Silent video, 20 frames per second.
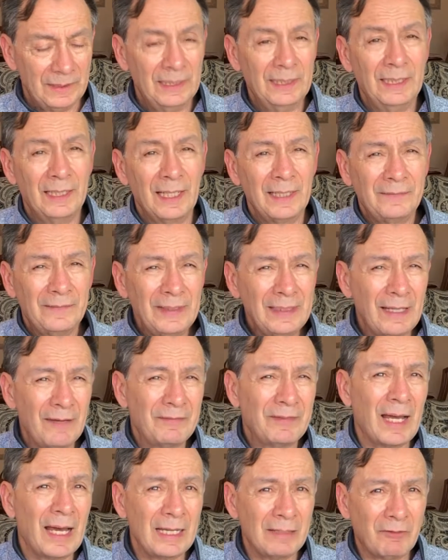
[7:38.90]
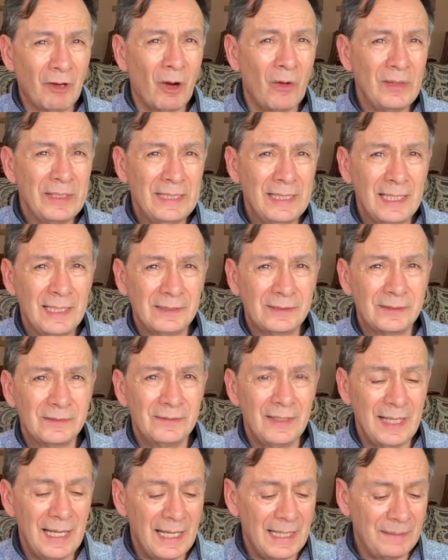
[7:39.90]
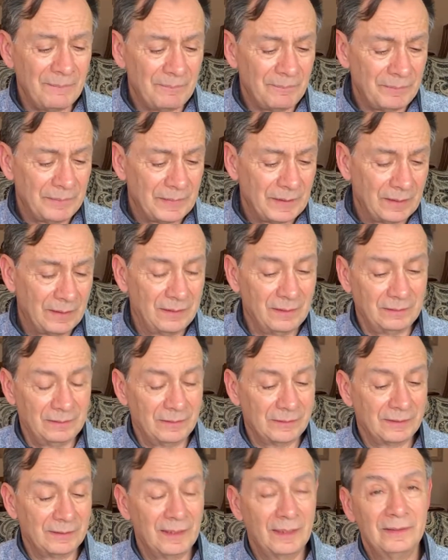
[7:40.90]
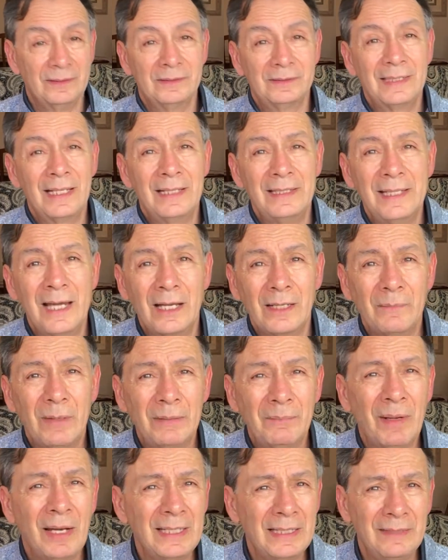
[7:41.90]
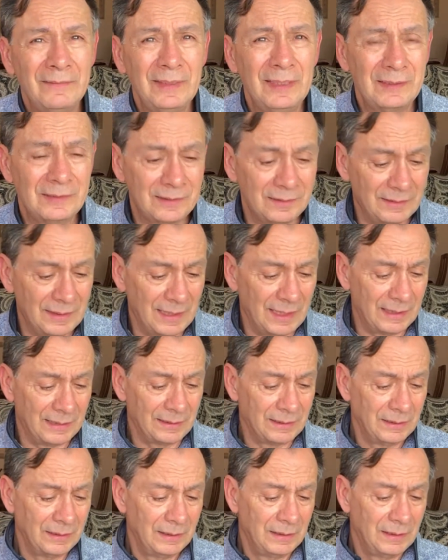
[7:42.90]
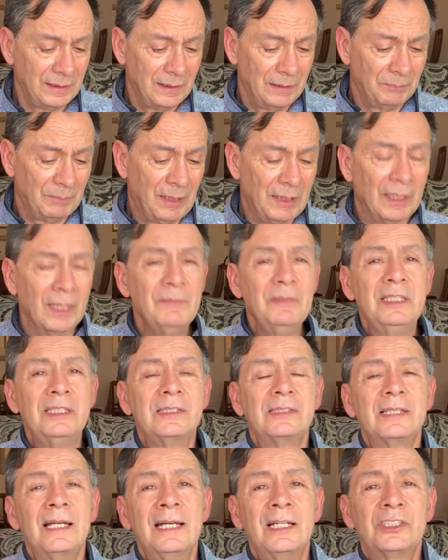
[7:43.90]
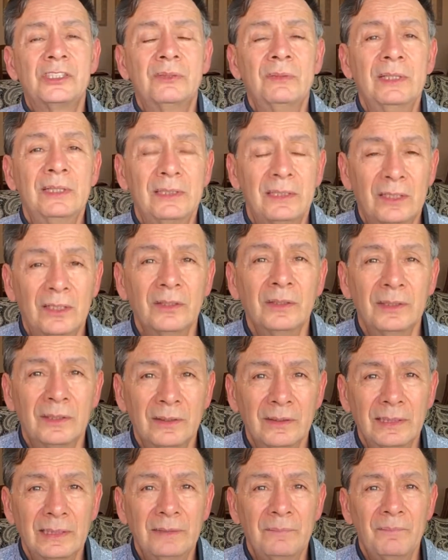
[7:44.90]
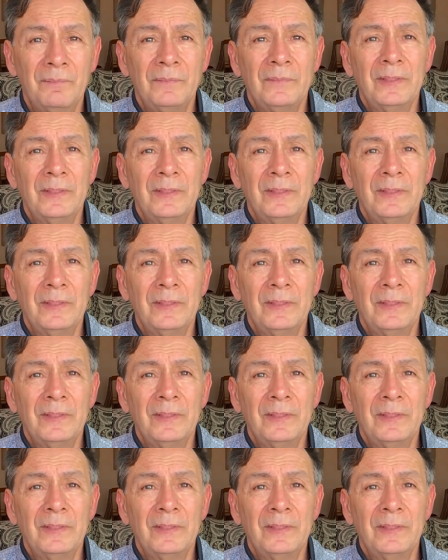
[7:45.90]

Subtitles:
And I think I've kind of already answered that. There's not a doubt in my mind I've answered that. But let me just answer it clearly.